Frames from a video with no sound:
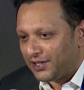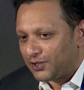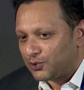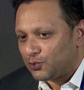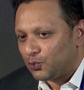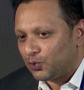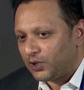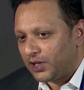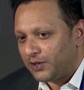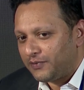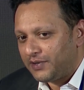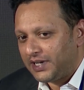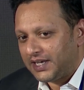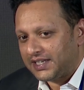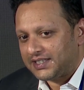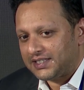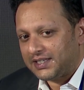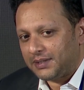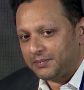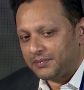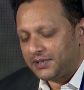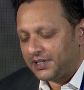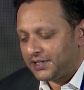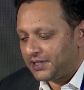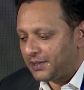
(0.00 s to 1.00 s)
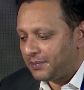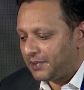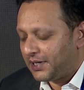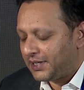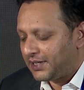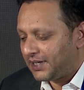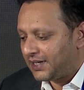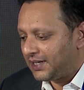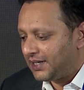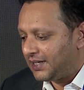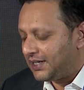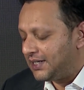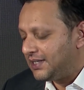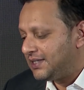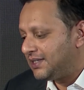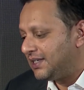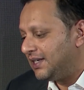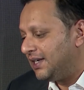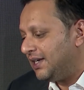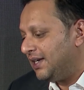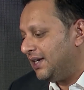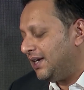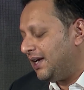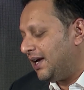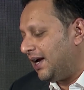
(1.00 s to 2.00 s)
sooner we accept it, the better it is.
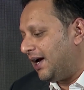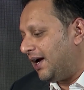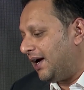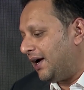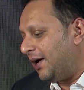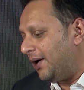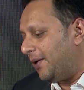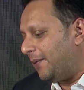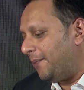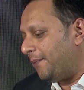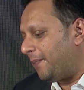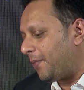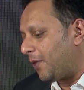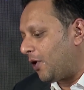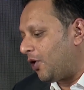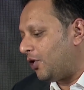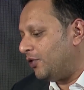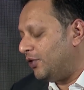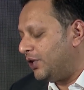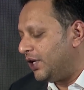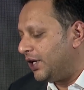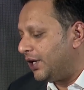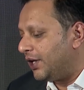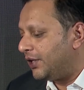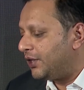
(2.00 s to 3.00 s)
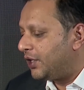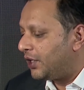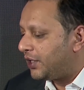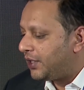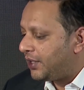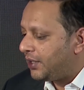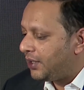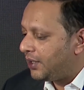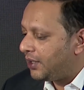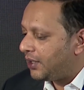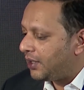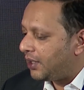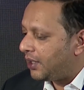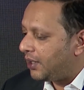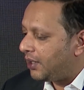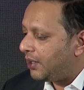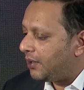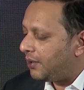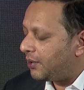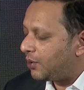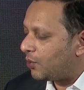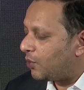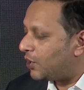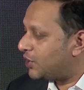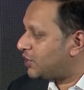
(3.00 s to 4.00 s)
On the other
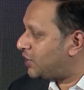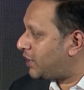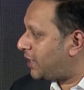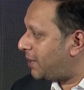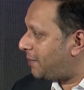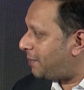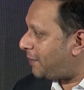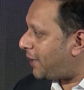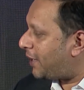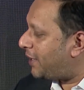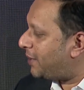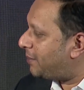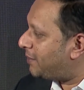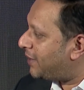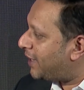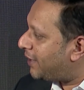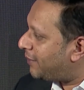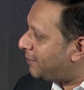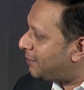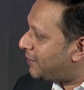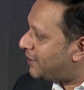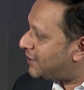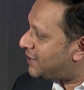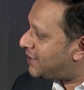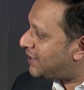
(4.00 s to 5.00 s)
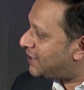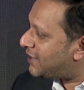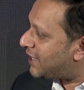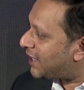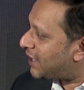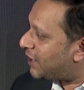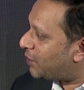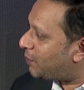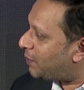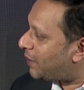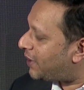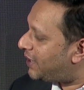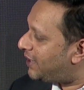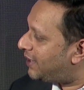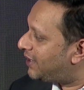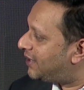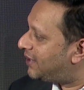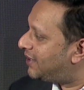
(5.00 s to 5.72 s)
question, and pardon me, I missed the second part.